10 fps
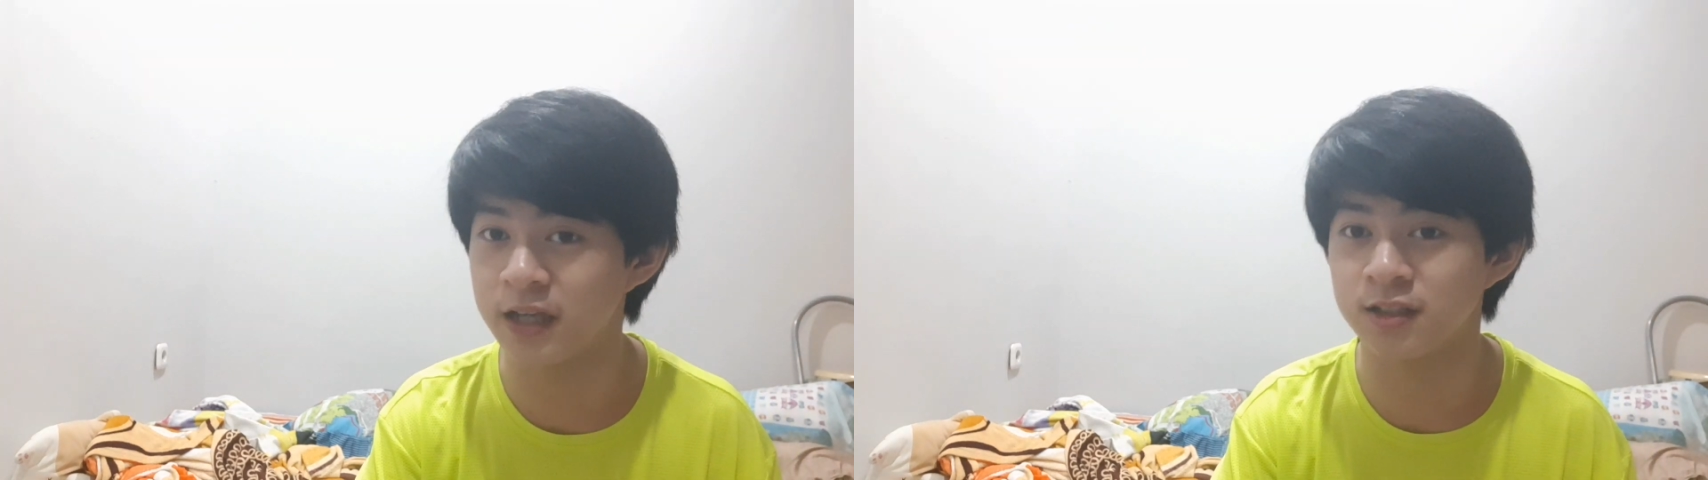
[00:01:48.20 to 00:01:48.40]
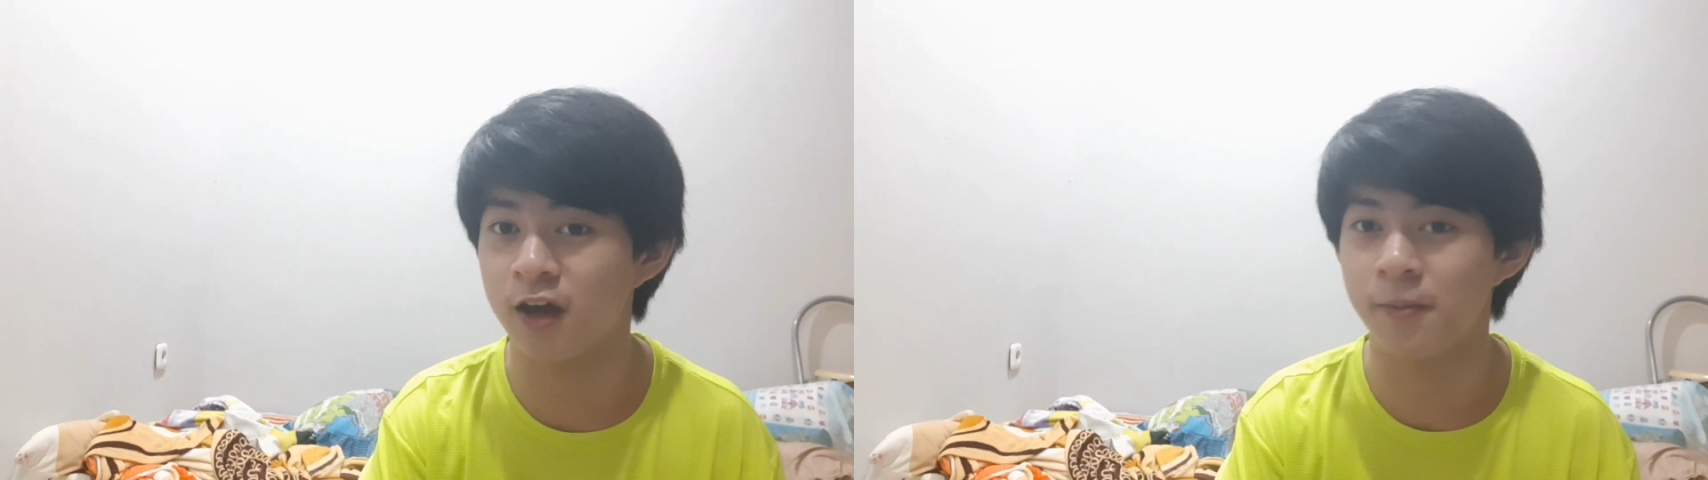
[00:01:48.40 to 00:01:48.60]

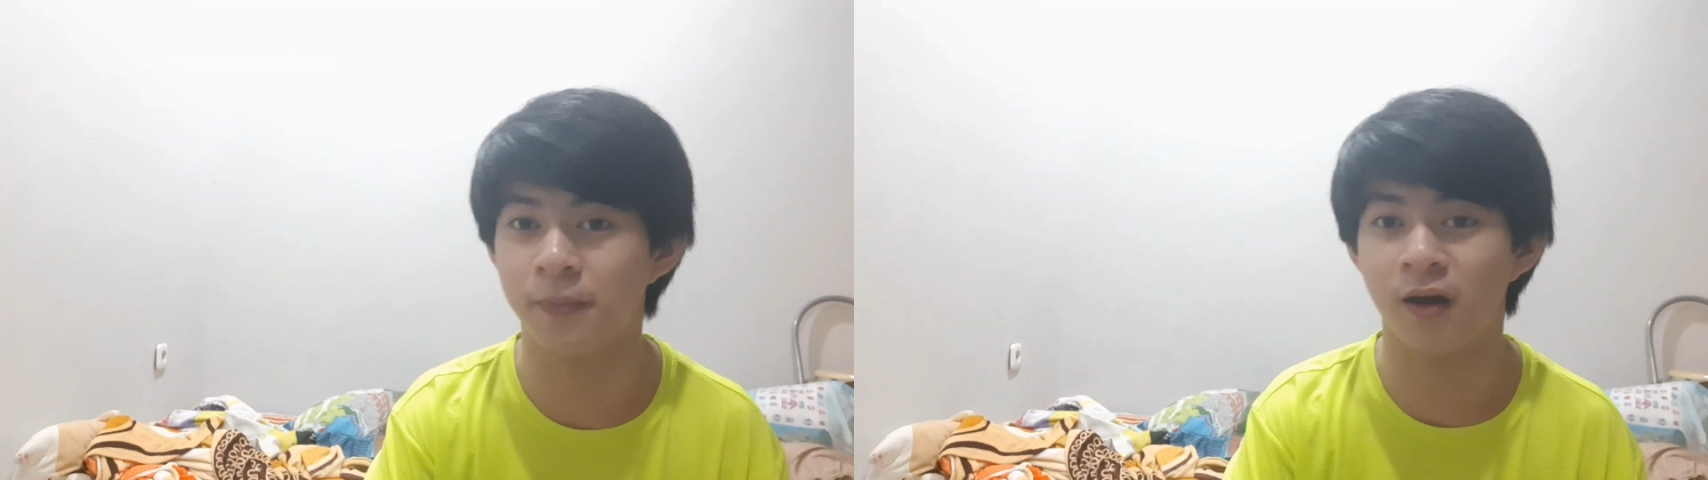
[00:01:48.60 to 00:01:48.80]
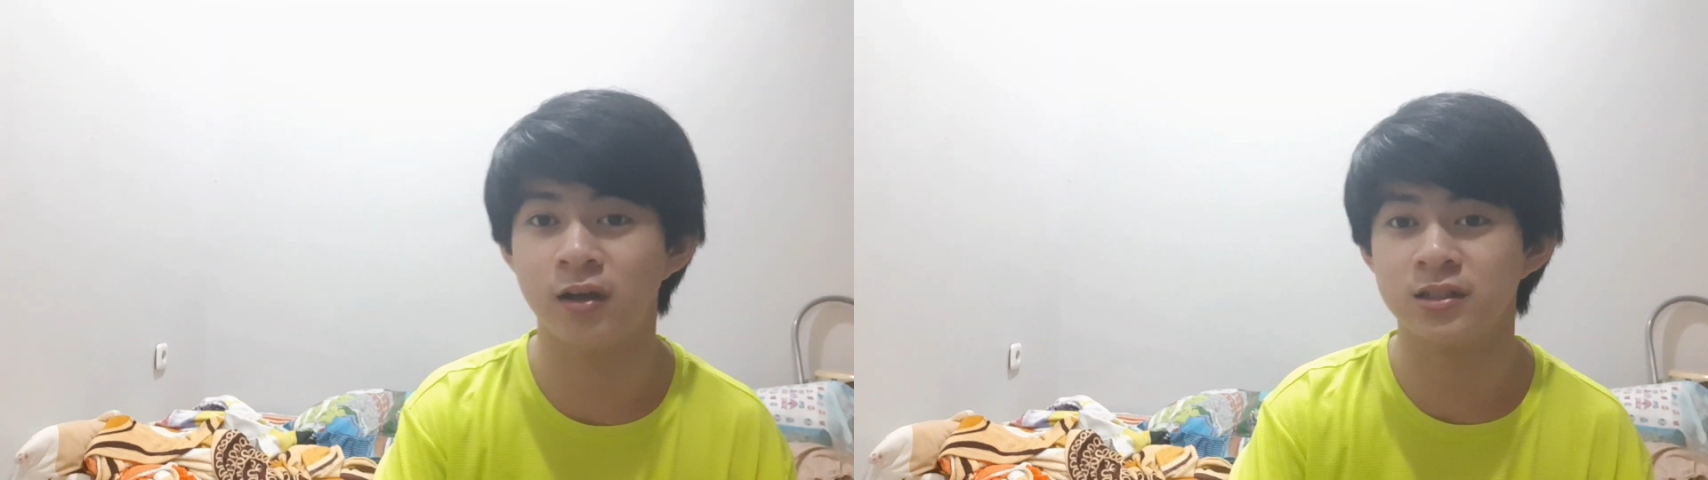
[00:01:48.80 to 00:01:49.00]
I saw him
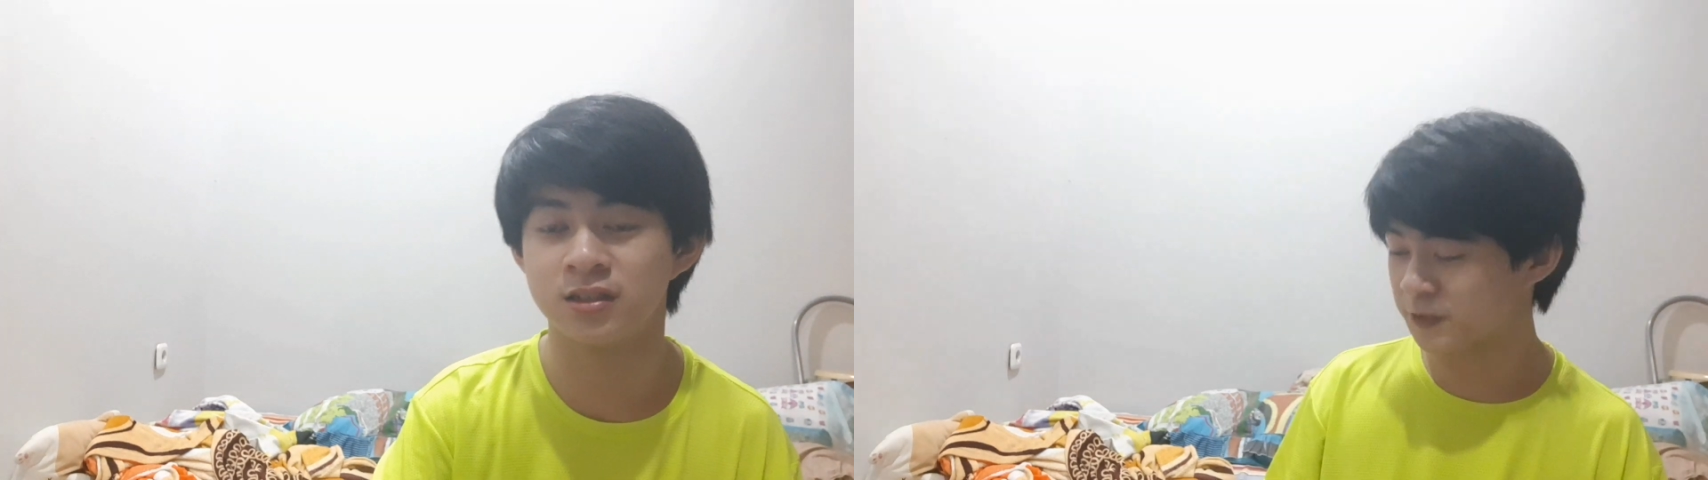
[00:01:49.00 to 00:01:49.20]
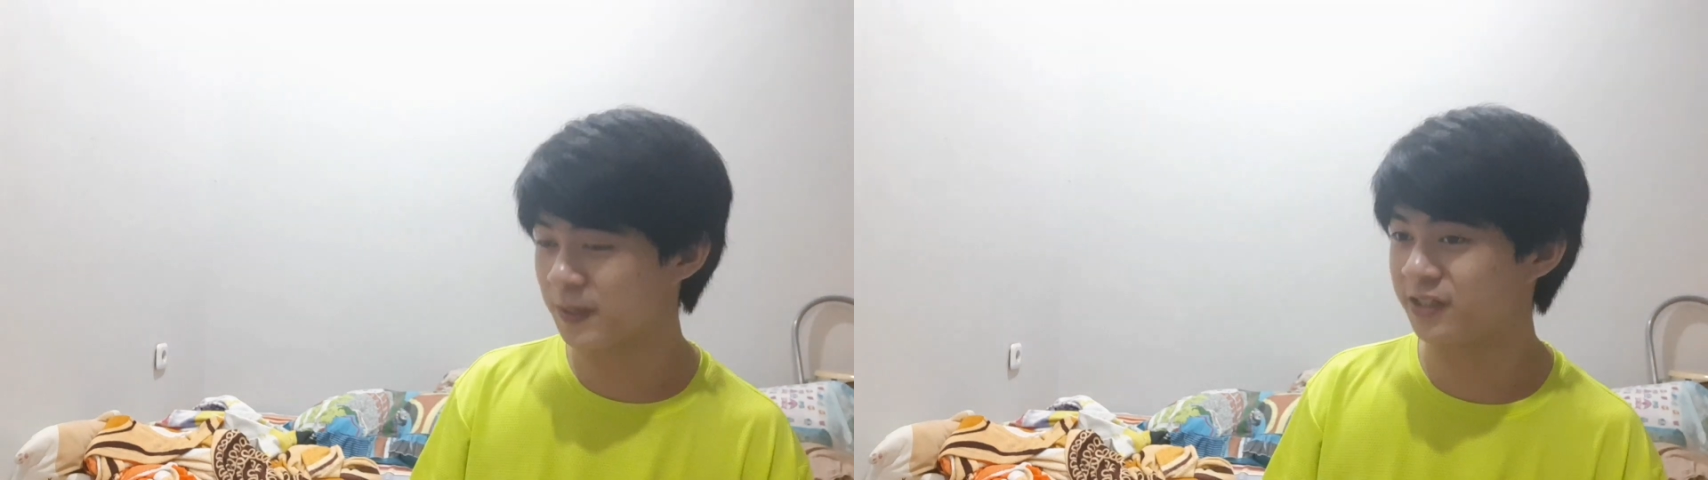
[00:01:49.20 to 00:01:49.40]
pause.
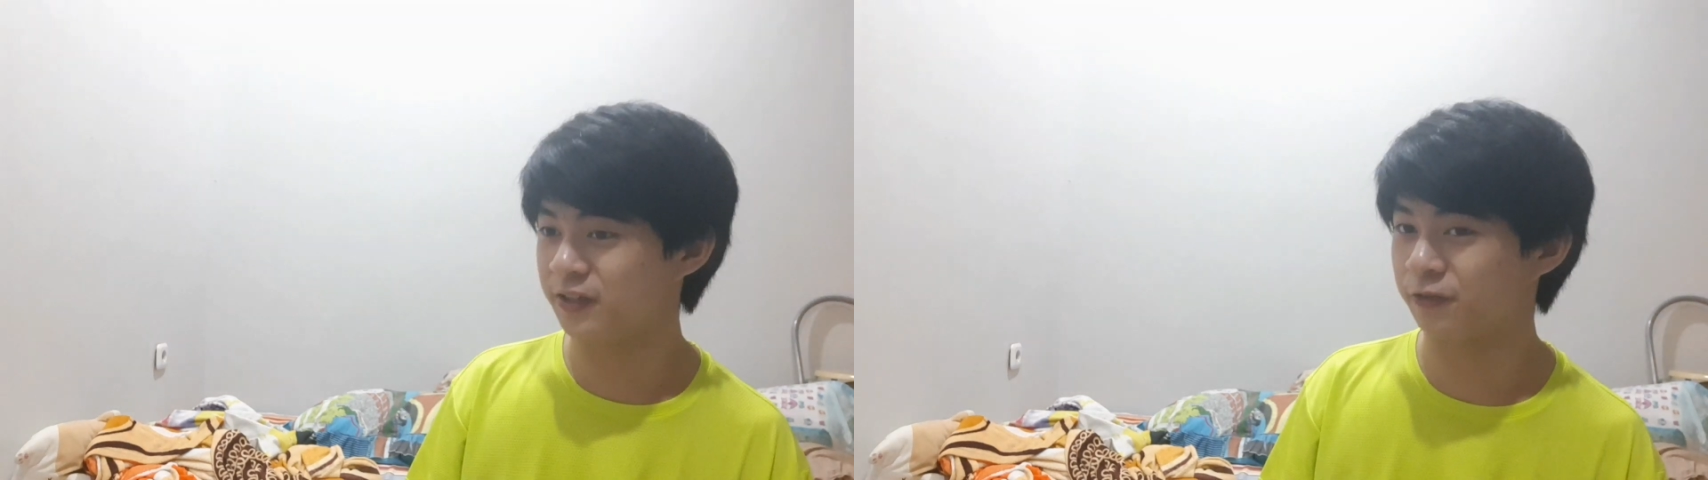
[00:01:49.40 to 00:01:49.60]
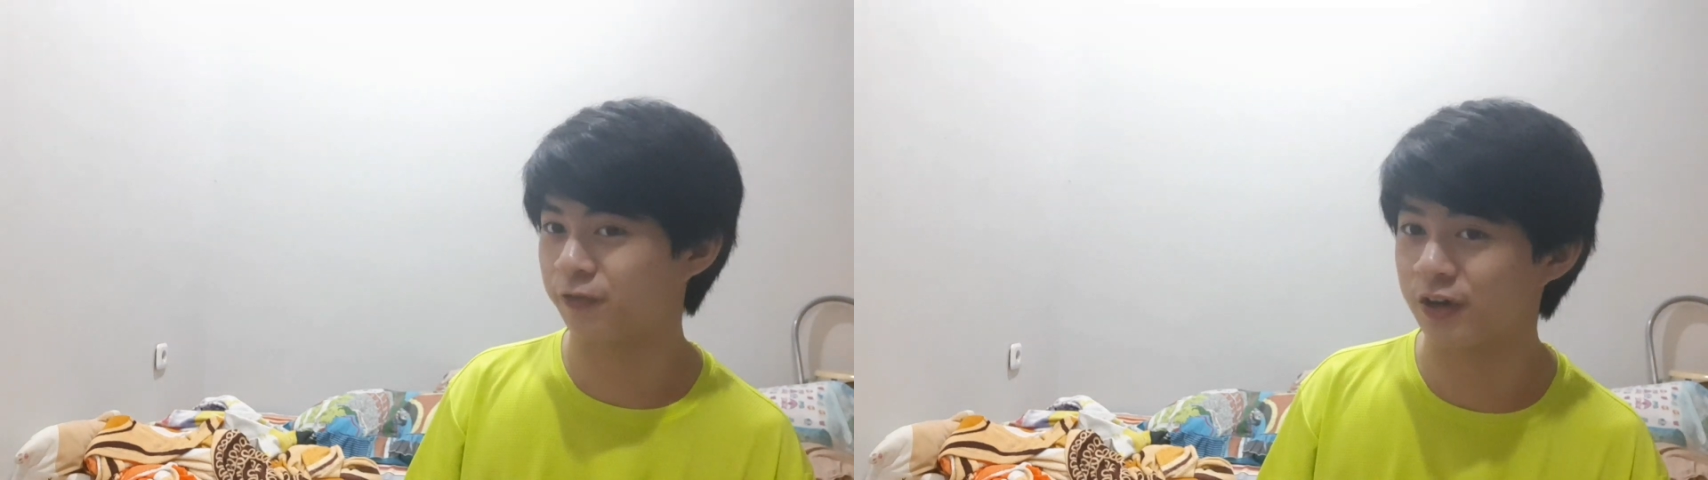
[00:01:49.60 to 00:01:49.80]
Especially
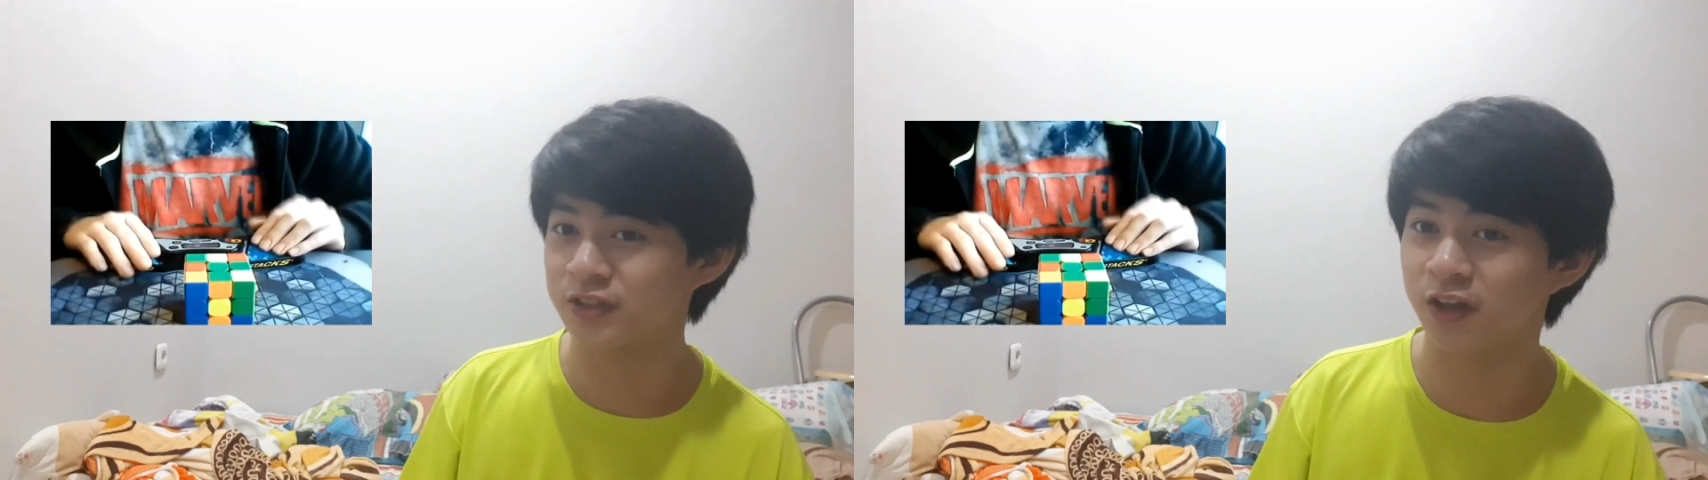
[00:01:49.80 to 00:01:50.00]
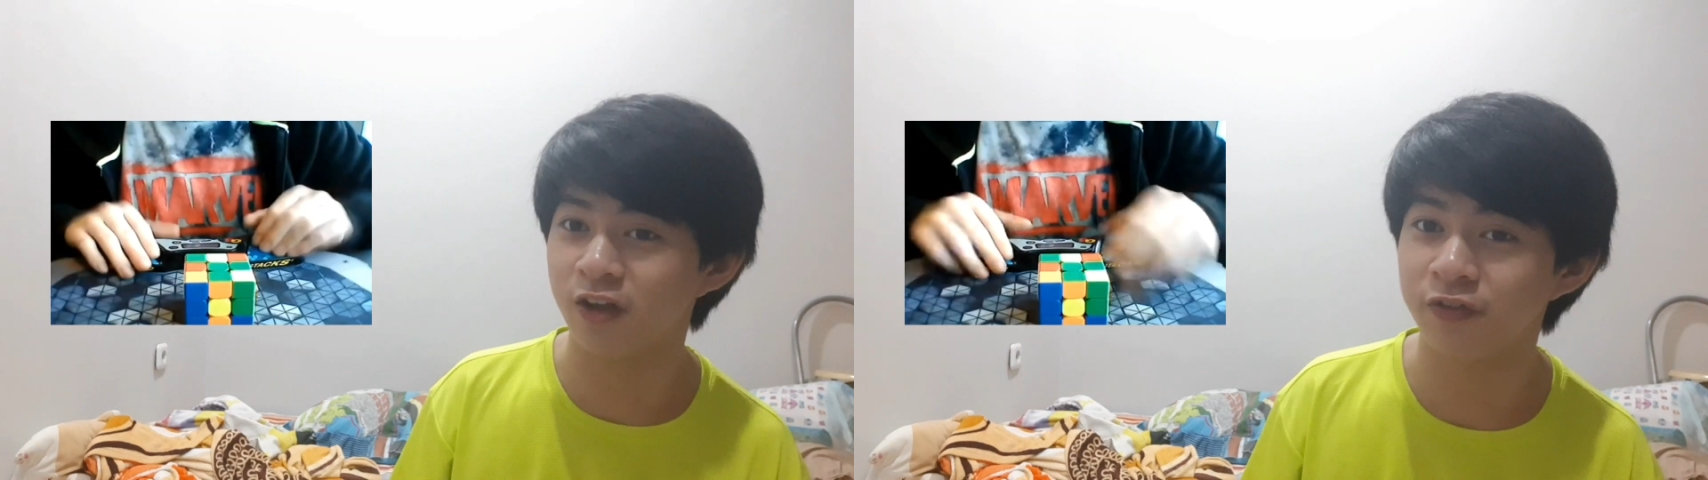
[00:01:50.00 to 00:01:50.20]
the
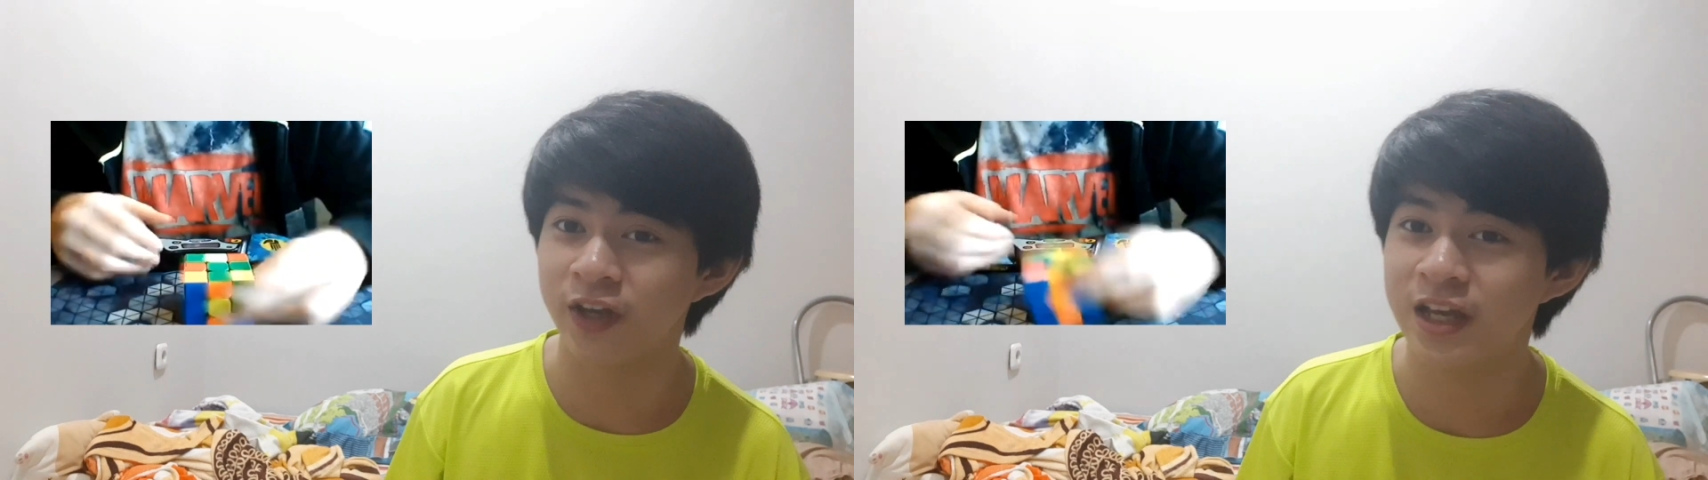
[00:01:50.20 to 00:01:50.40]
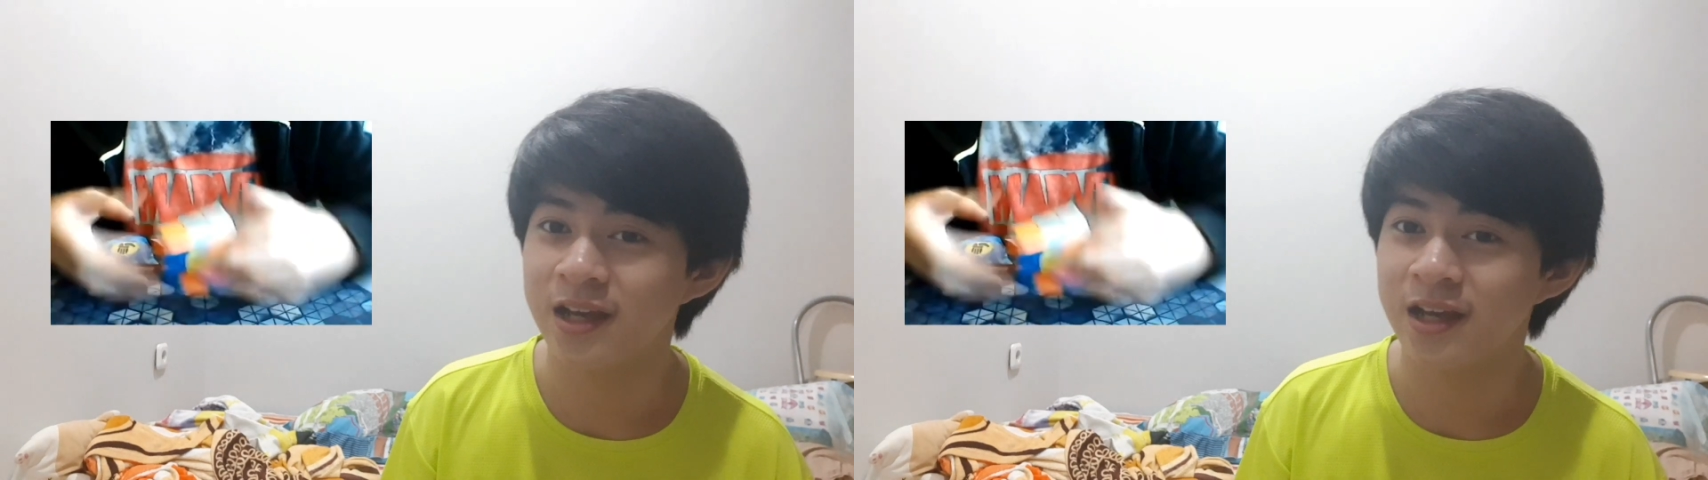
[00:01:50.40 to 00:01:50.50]
first solve,